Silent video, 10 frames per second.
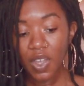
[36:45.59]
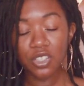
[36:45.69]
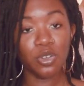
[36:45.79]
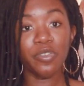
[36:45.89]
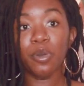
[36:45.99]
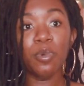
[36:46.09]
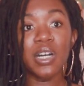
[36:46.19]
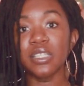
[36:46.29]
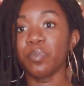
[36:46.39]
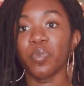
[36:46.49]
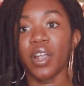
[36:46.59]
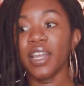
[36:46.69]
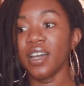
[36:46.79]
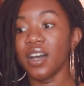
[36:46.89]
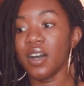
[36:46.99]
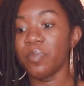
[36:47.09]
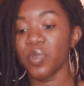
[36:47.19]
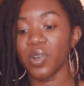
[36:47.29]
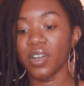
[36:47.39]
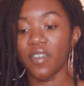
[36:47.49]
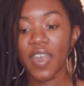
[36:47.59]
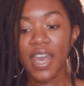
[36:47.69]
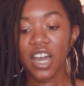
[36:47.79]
So if it was a breakup or